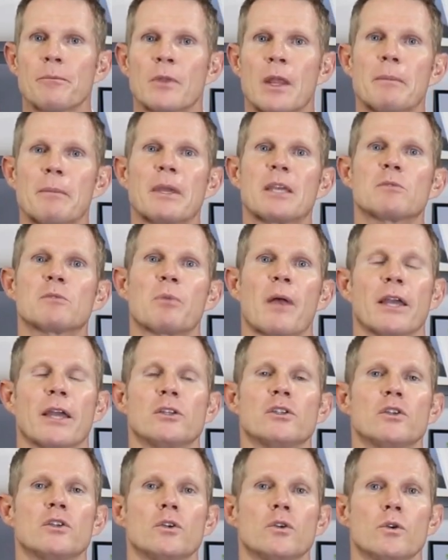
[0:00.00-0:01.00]
Let me
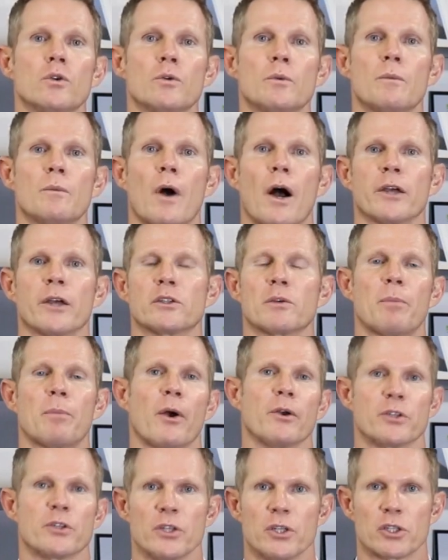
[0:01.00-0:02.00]
explain to you, I
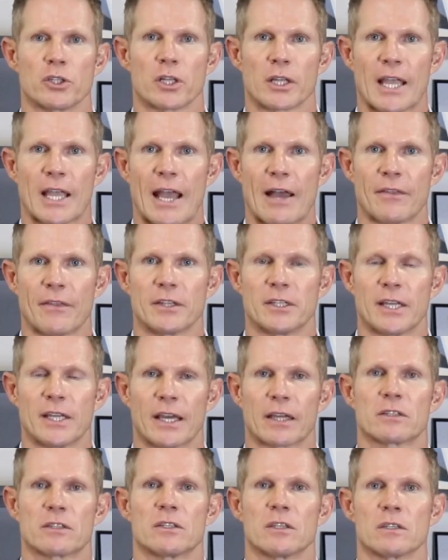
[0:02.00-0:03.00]
suppose, initially how the
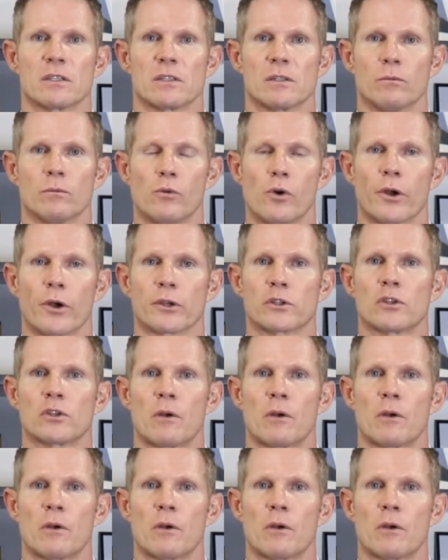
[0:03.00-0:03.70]
tax system works.